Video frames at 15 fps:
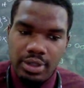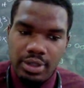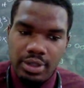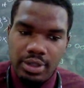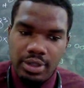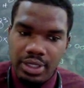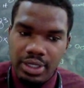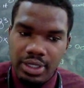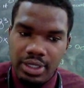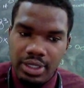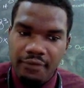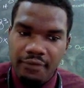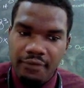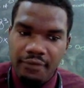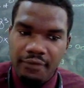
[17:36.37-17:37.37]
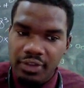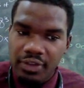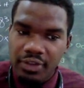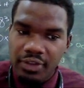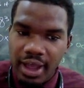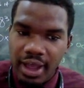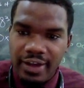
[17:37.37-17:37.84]
would give you
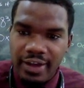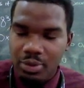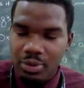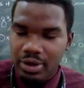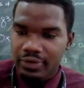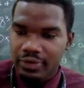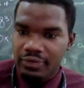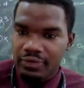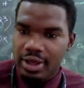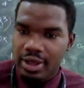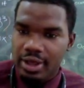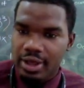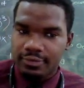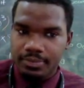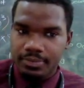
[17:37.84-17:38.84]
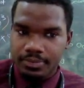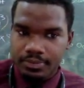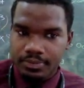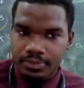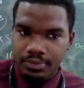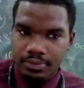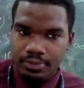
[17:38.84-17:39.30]

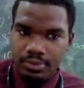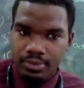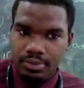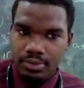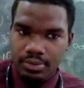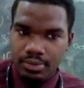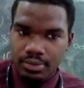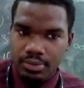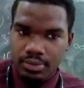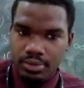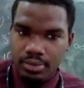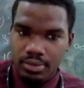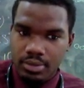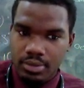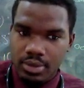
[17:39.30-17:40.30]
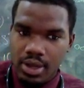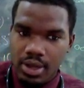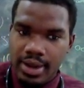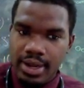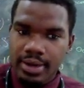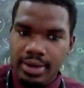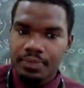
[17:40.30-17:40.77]
55.5.
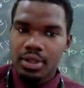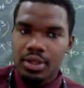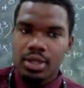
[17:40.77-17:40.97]
Alright?